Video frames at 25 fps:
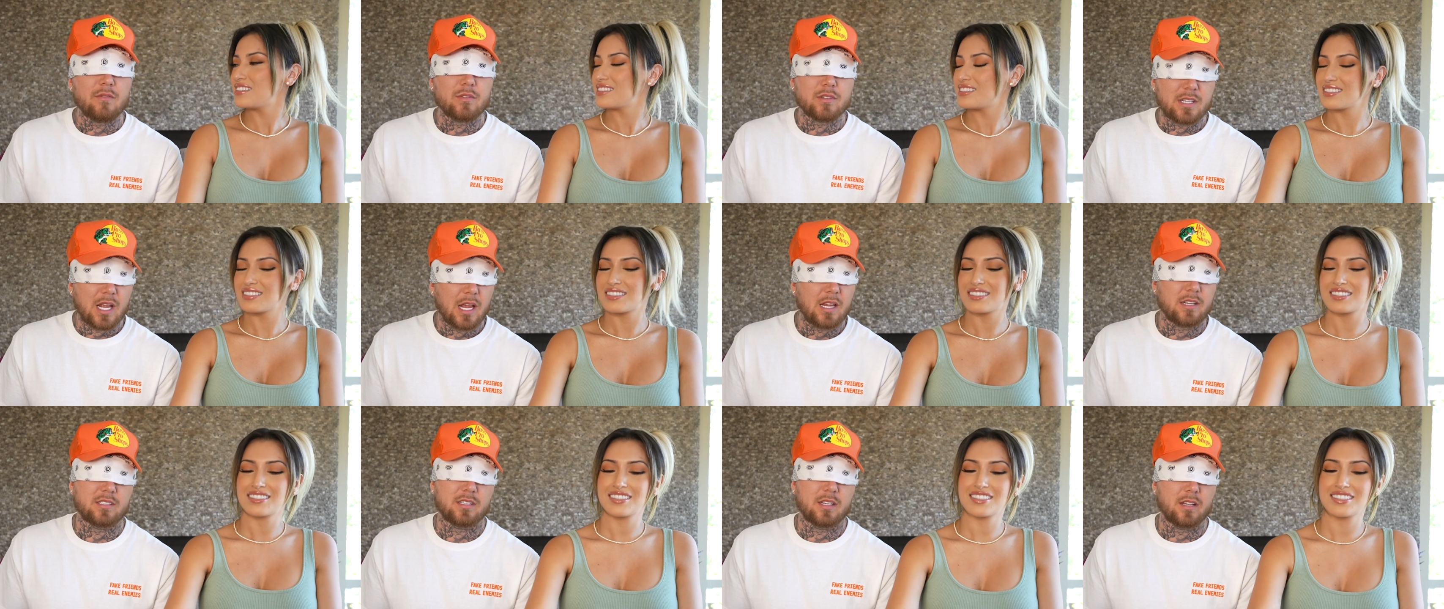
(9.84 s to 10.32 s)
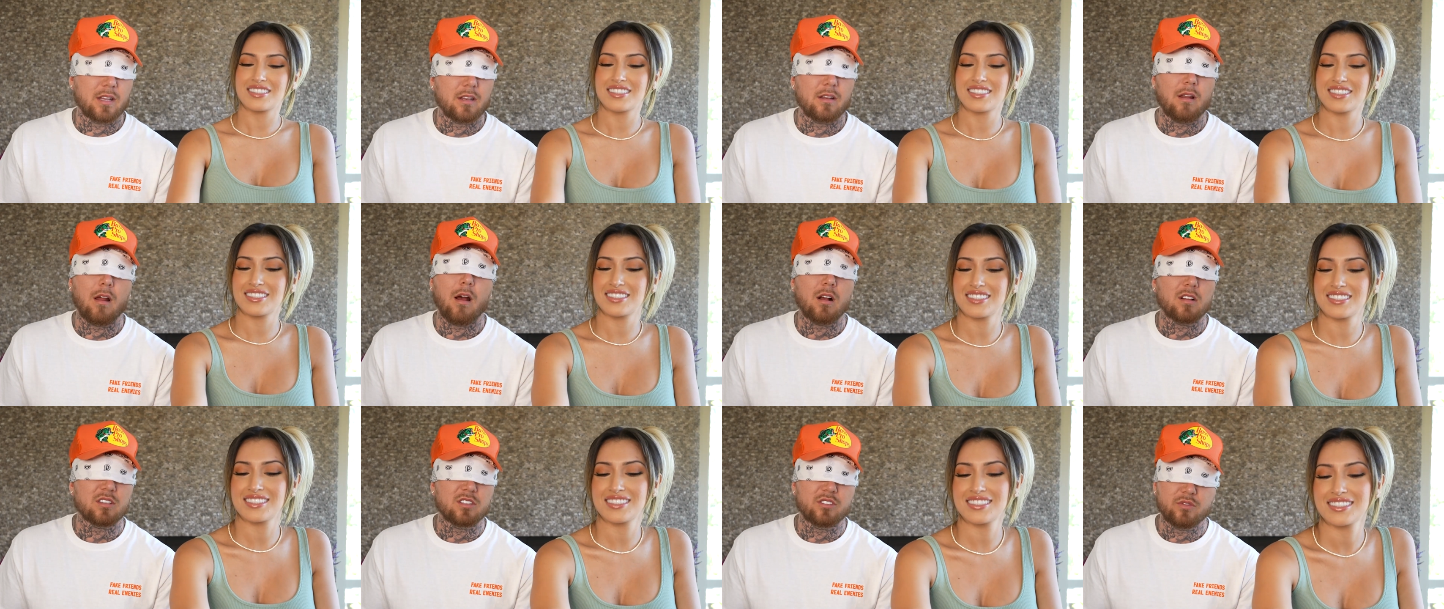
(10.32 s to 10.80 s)
Speaker 1: ever tasted the
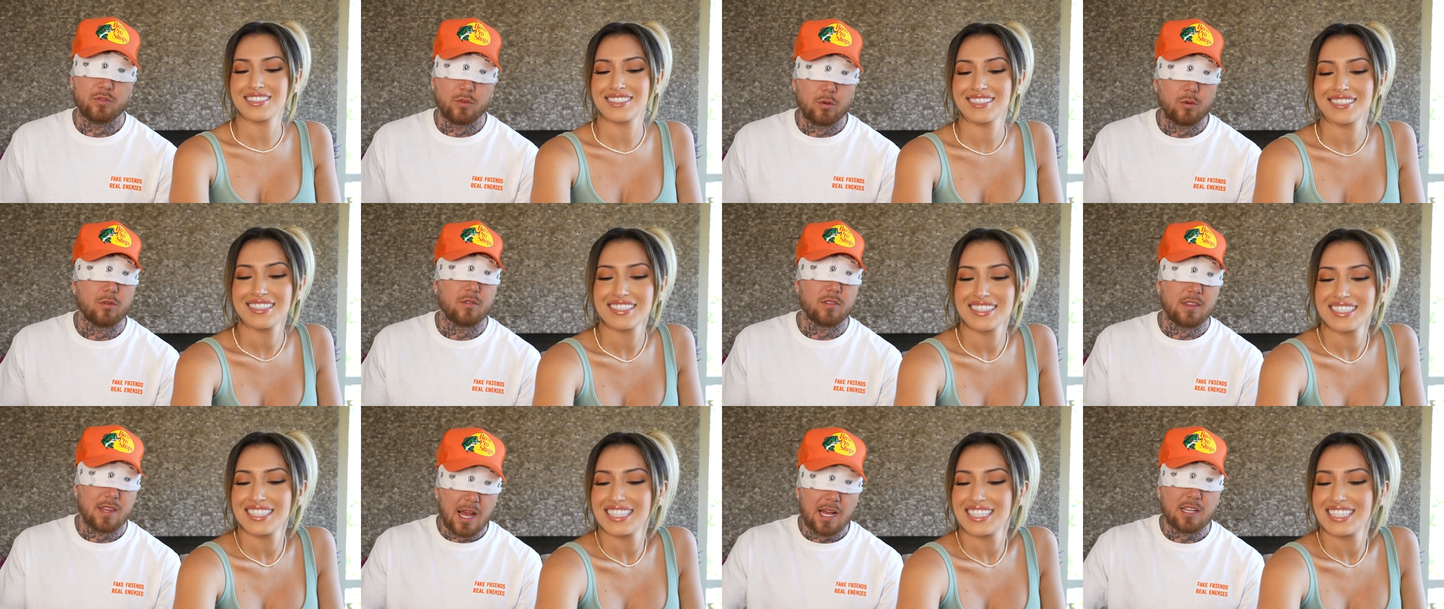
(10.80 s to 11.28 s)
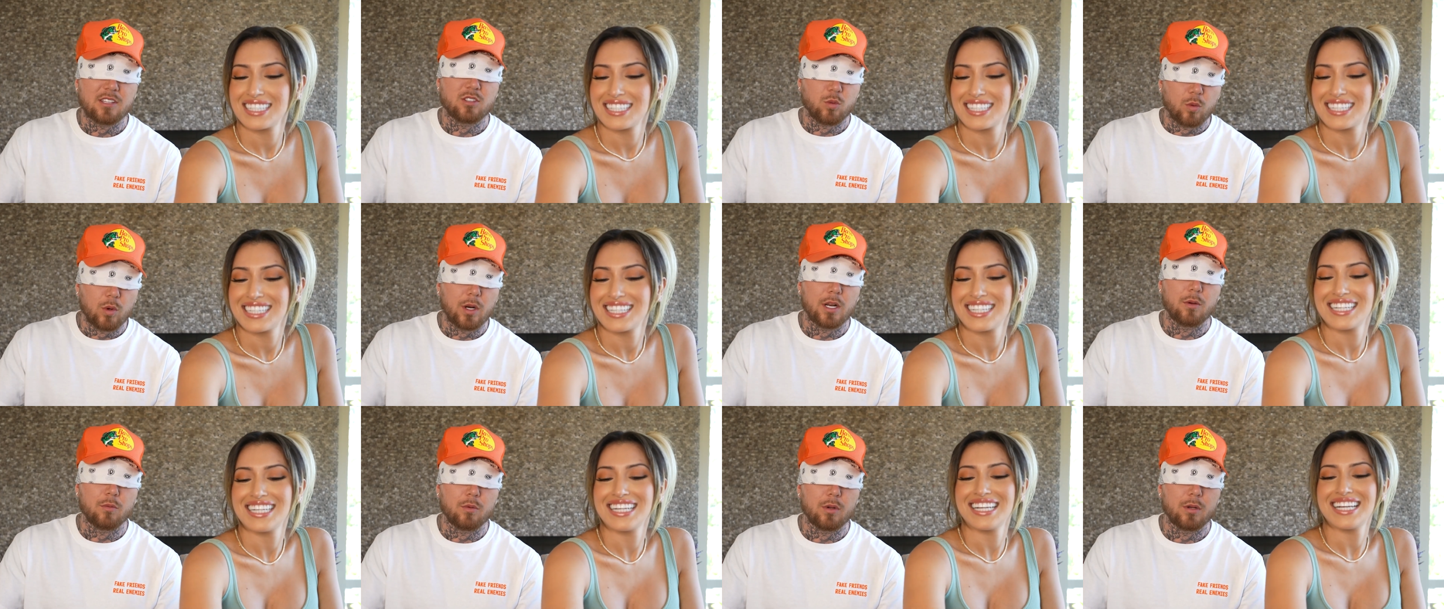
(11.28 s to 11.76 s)
dog's food, that's what
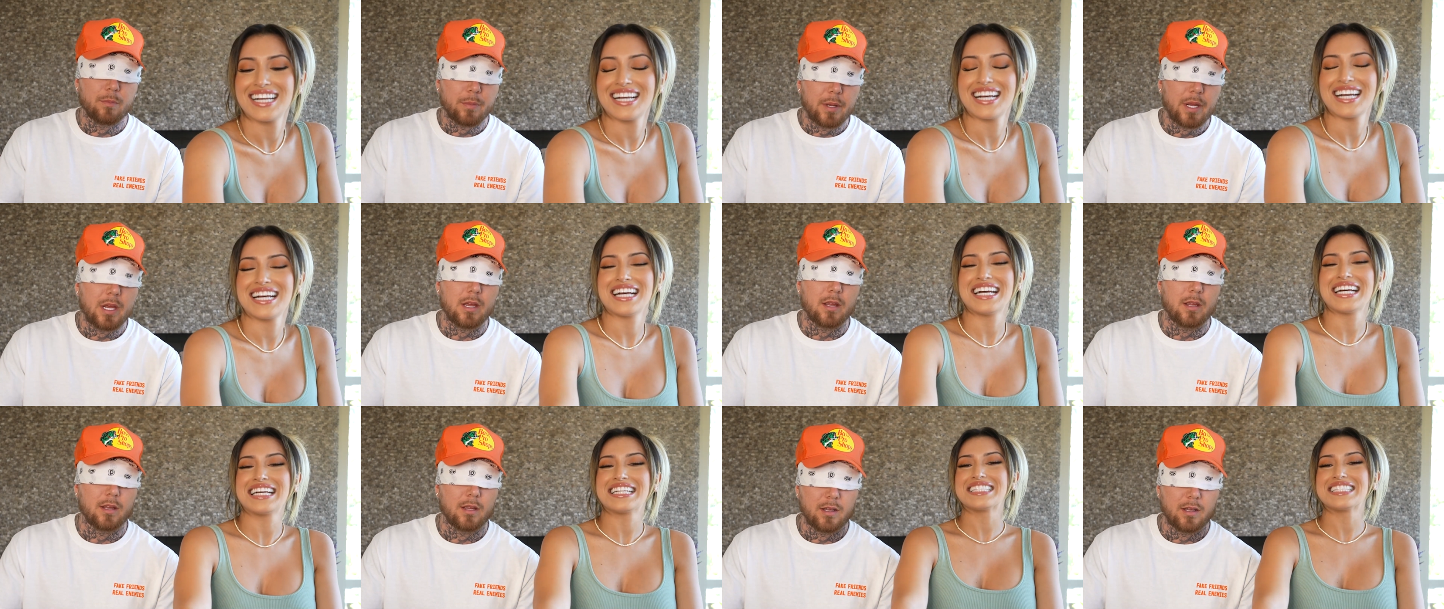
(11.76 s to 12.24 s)
it would be.